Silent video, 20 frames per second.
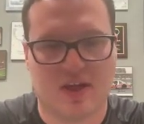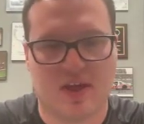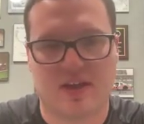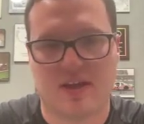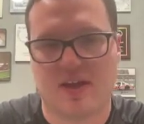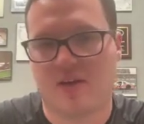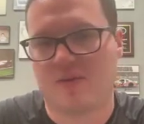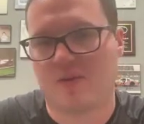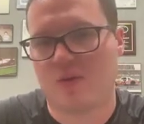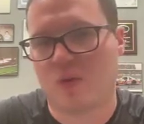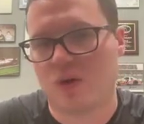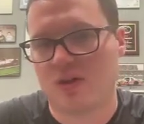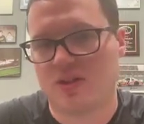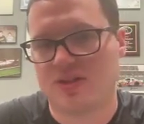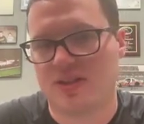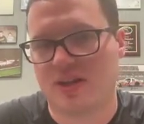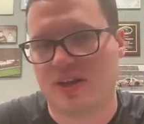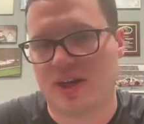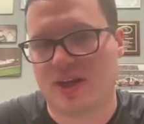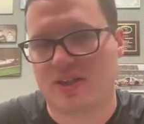And then, of
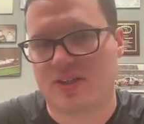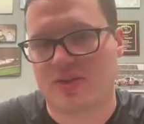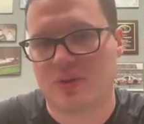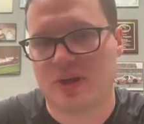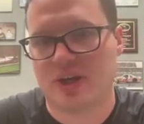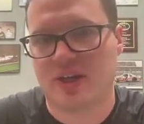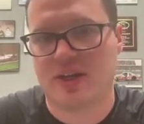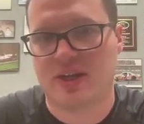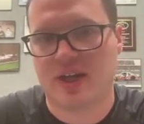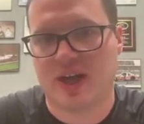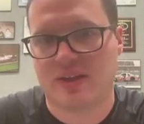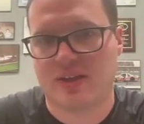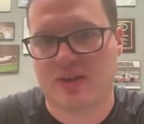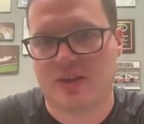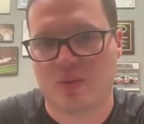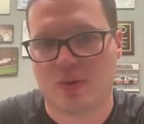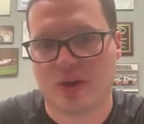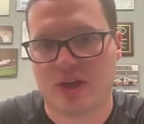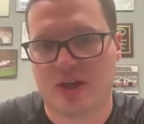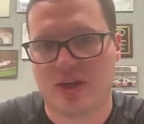course, the next week got
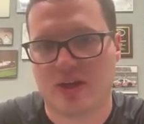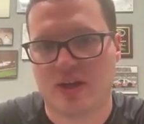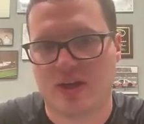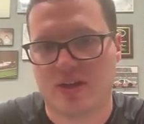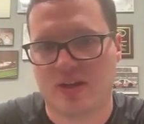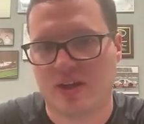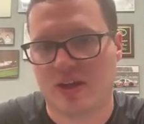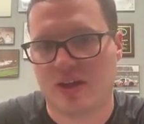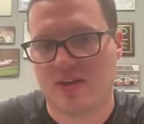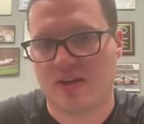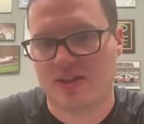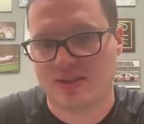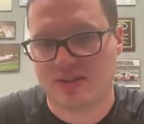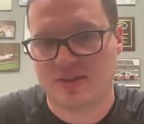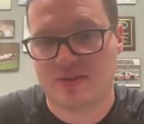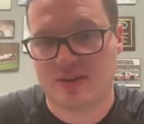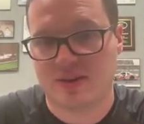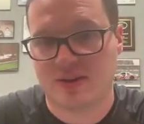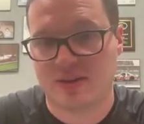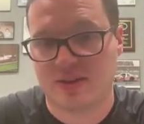the win. The this
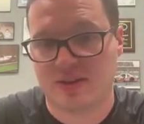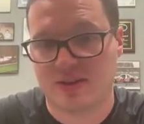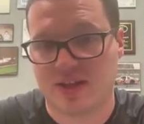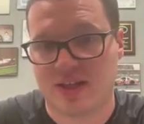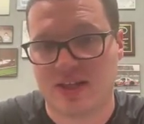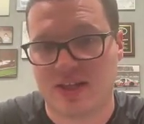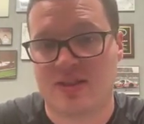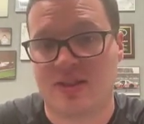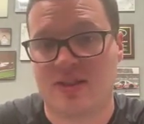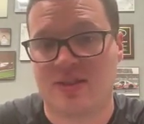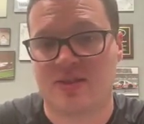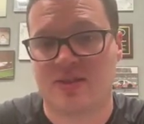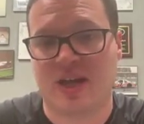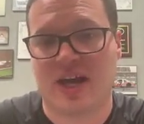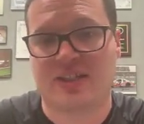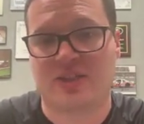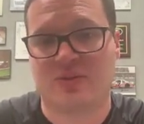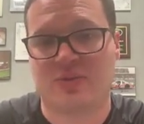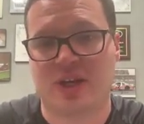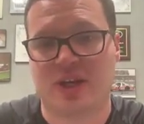this this
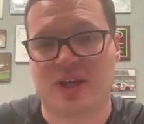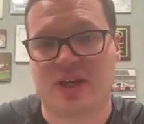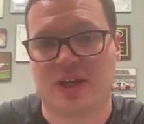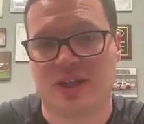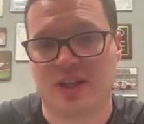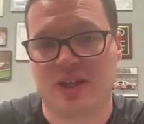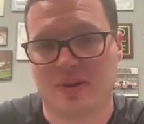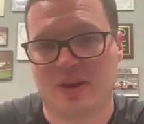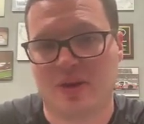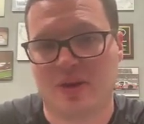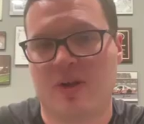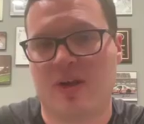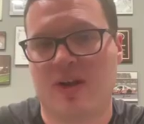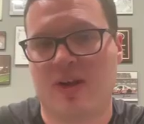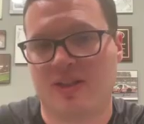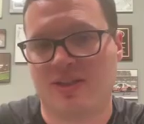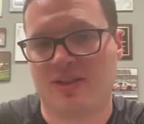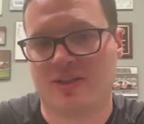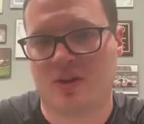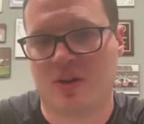last week getting the win
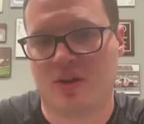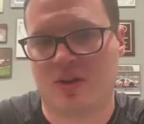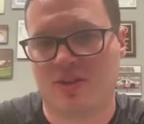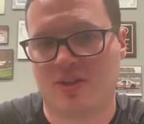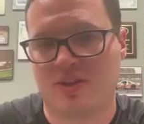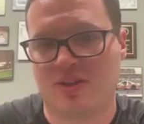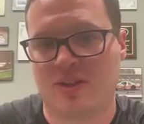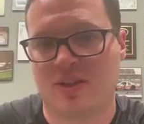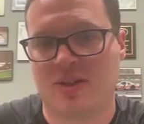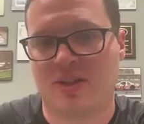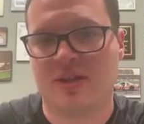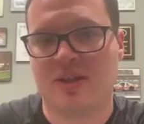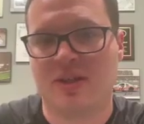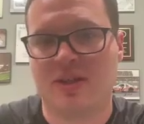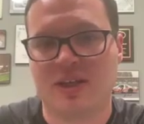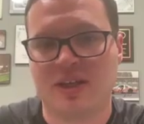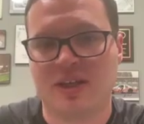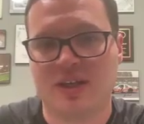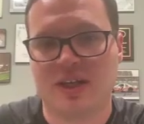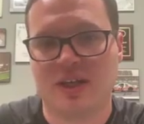against Clarkston.
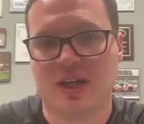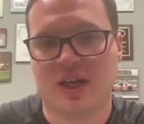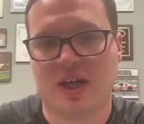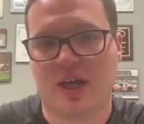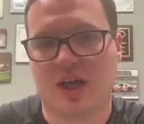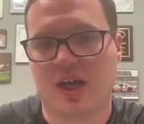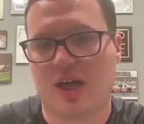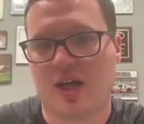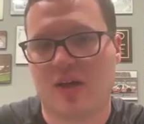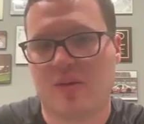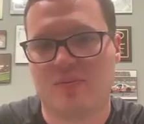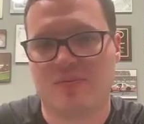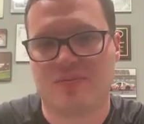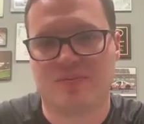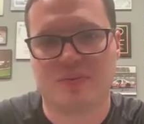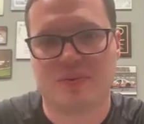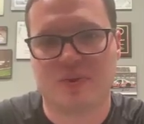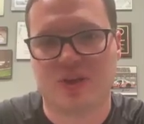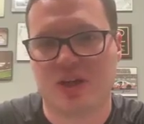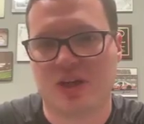Um,
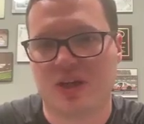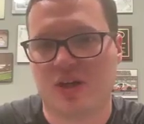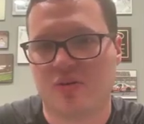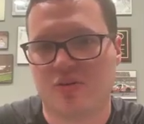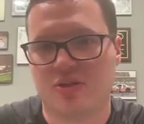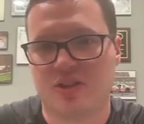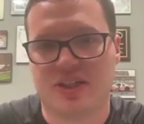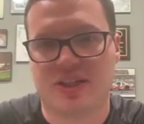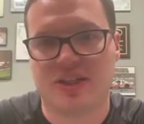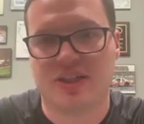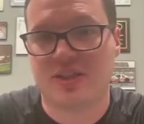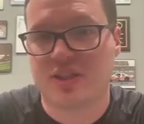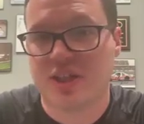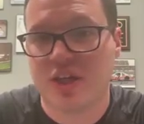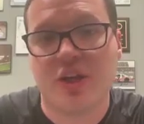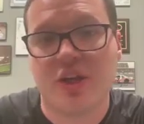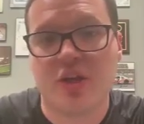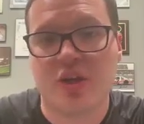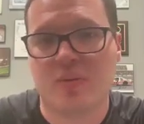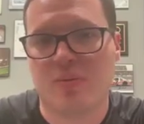you know, to
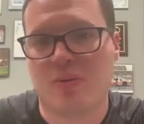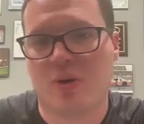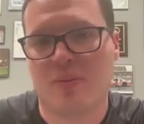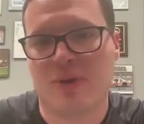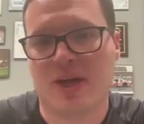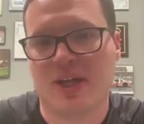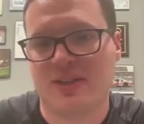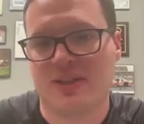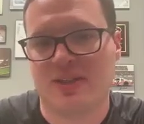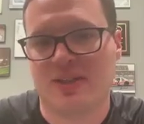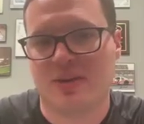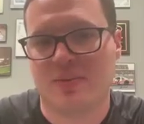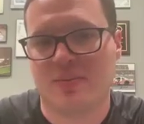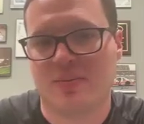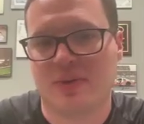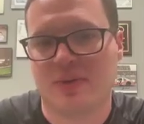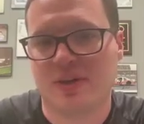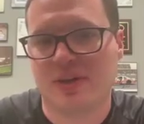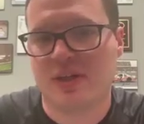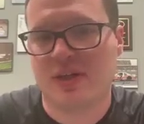continue the
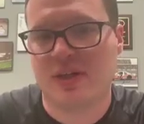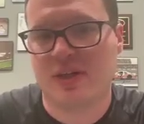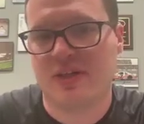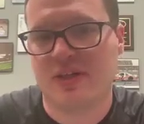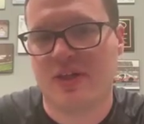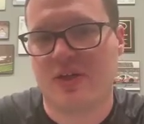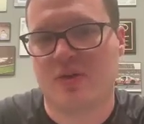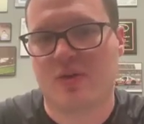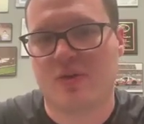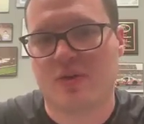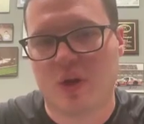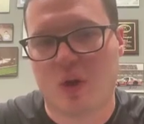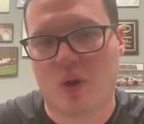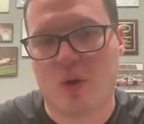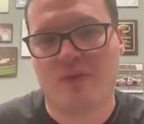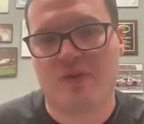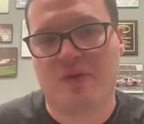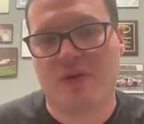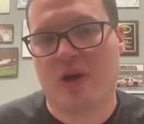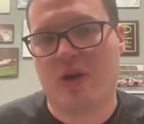momentum, you know,
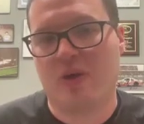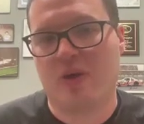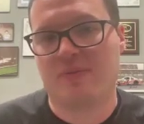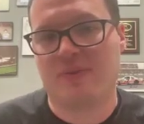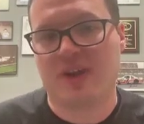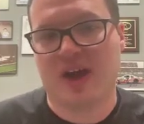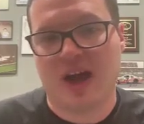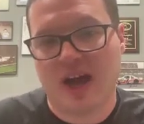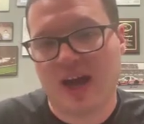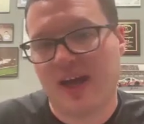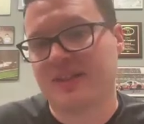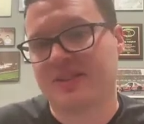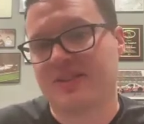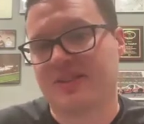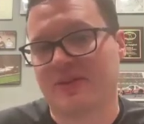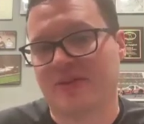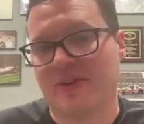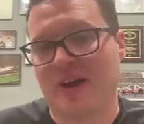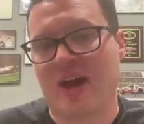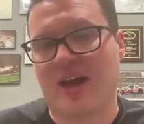go from the
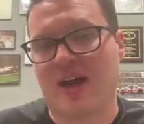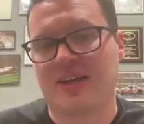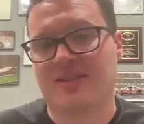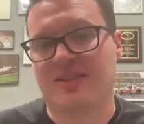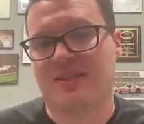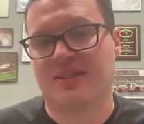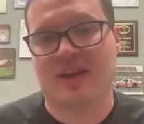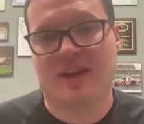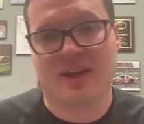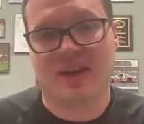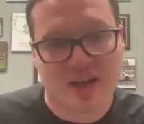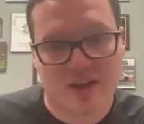highest of highs and then